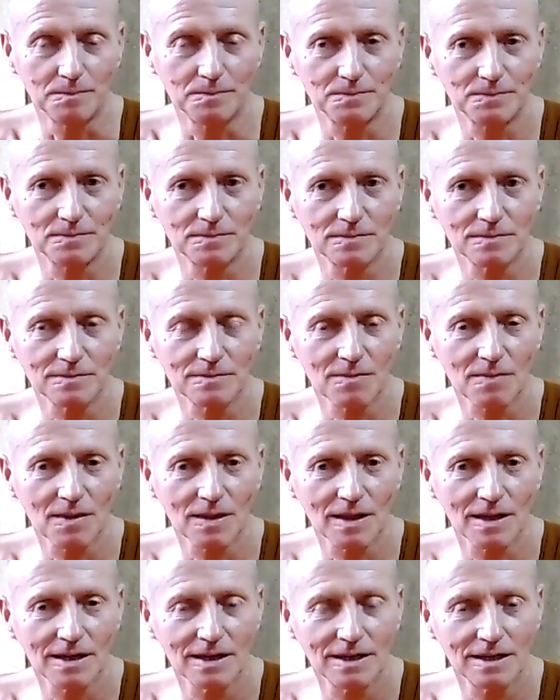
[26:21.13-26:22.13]
to find a
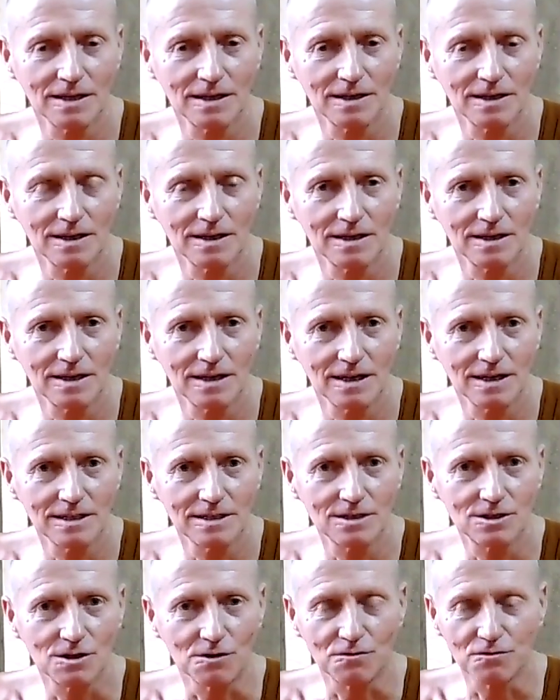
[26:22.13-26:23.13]
point in
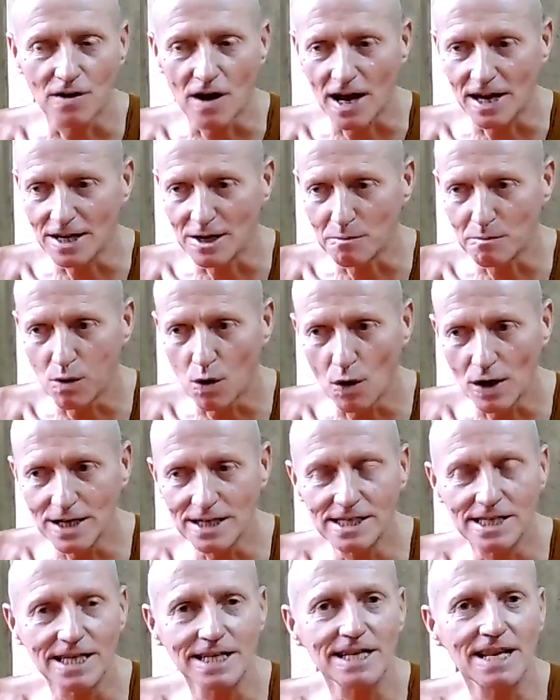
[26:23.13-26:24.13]
that time where you
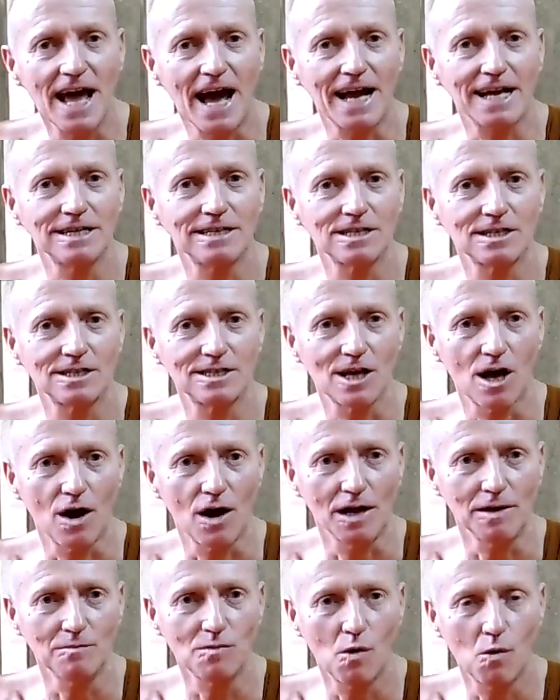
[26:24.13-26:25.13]
are actually doing
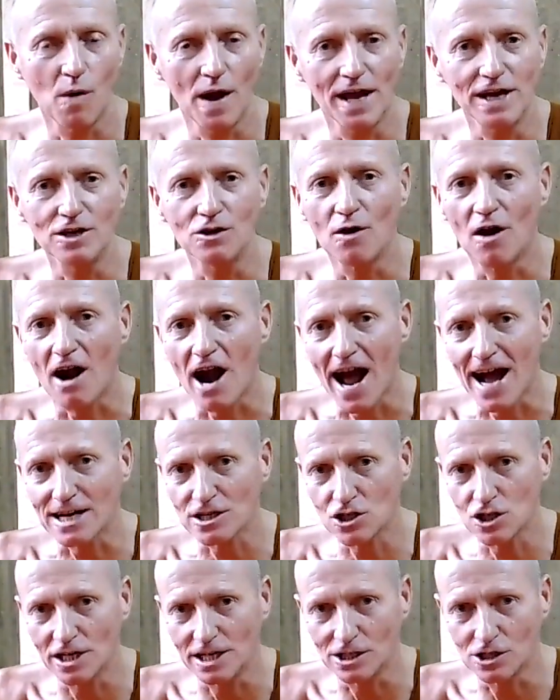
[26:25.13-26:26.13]
nothing and
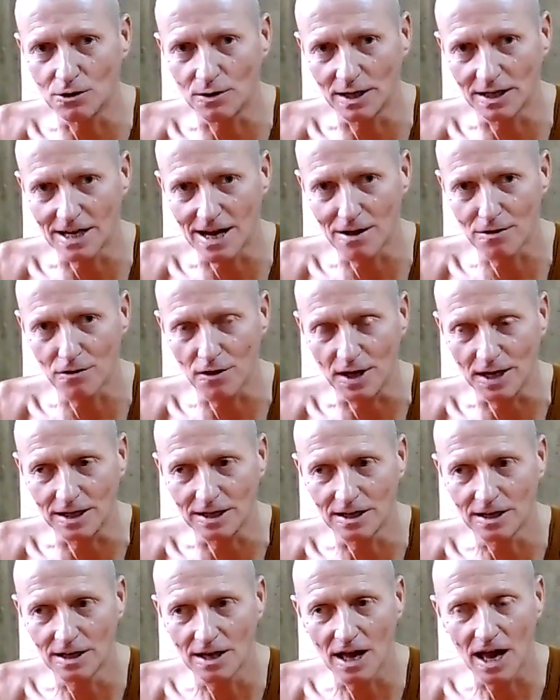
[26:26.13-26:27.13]
not just leading in
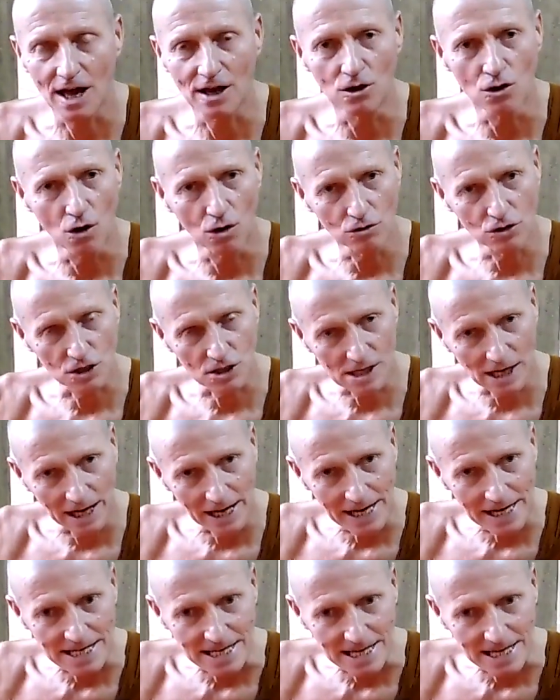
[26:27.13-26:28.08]
and leading out.